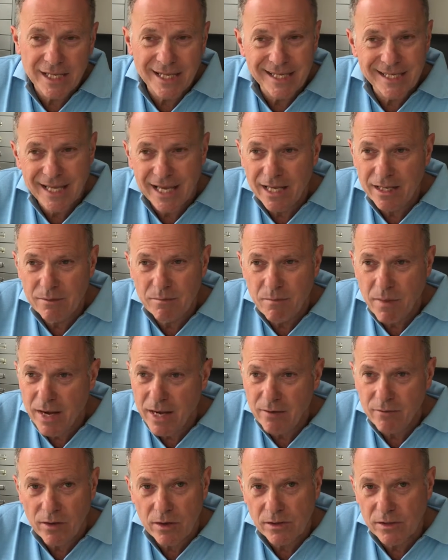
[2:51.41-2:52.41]
and indeed
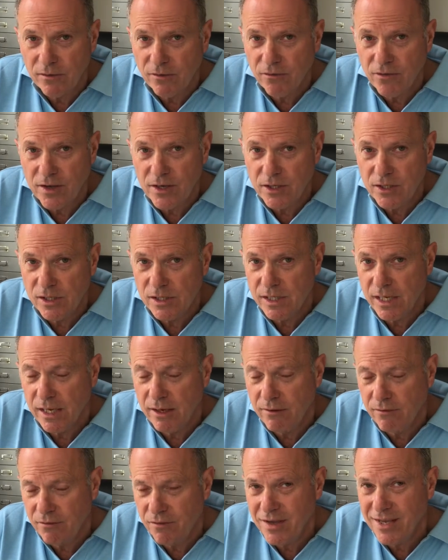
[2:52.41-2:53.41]
many of those are
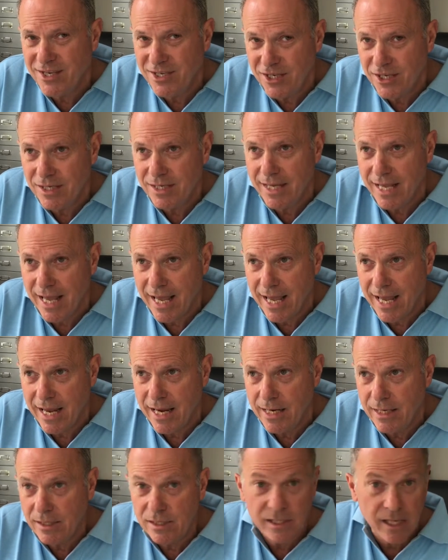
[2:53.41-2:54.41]
featured
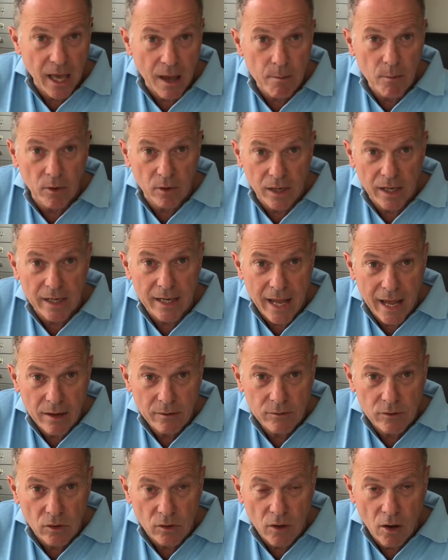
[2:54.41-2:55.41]
in
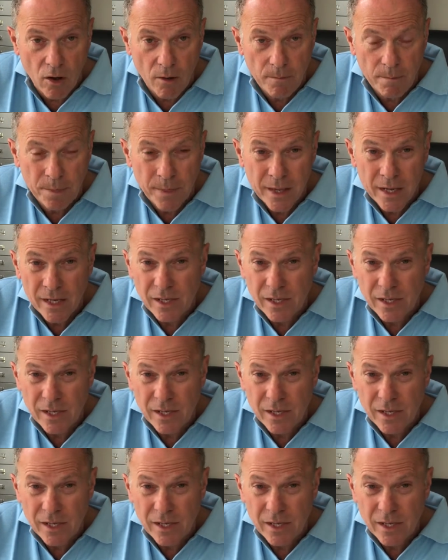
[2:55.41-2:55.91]
ScaleModelingNow.com.